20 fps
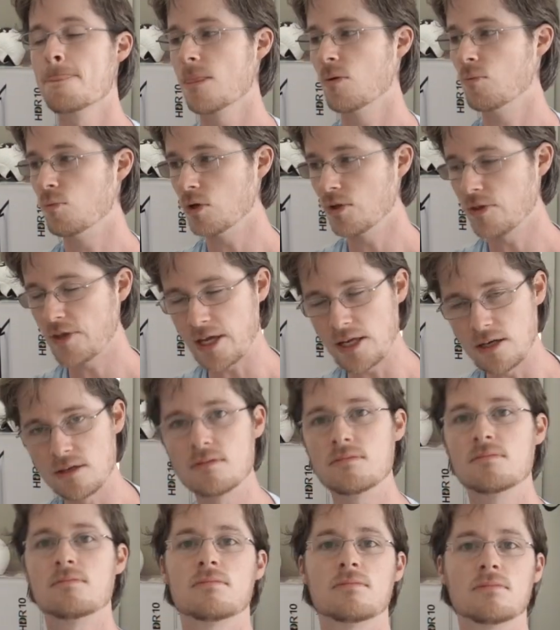well
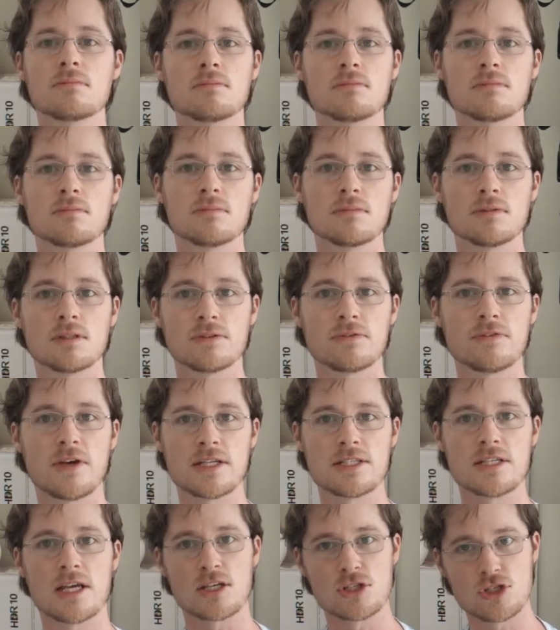then the
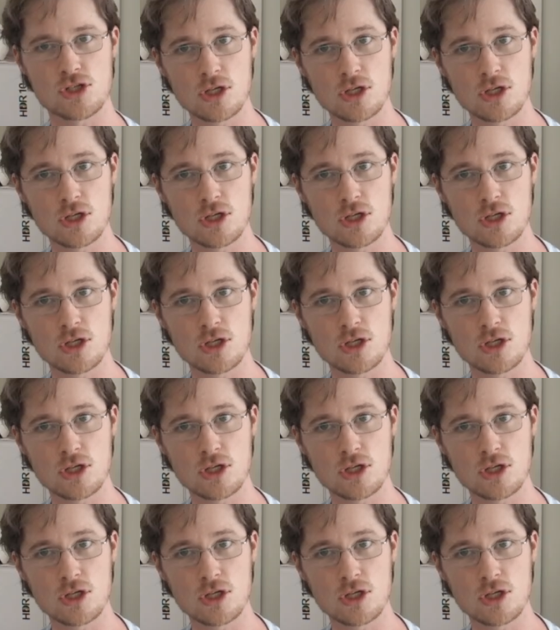Fairtex,